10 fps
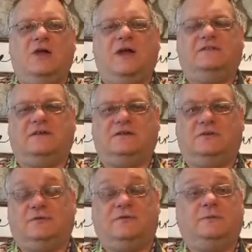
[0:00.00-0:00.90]
Here at
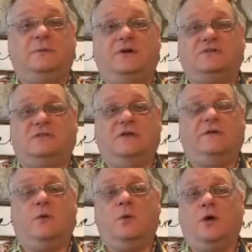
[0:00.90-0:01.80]
Centers for Spiritual
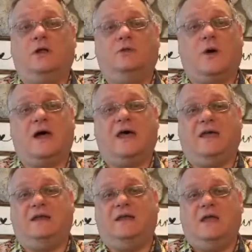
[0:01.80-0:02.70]
Living
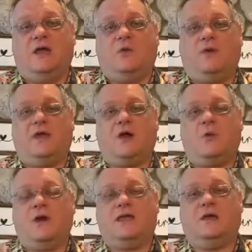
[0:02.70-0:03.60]
Worldwide, we
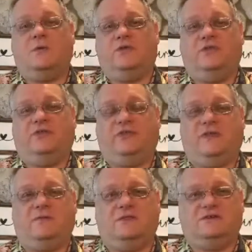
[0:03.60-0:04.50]
are working with the
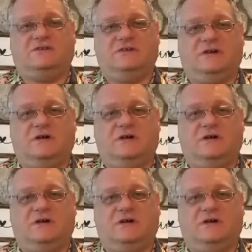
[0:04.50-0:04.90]
theme this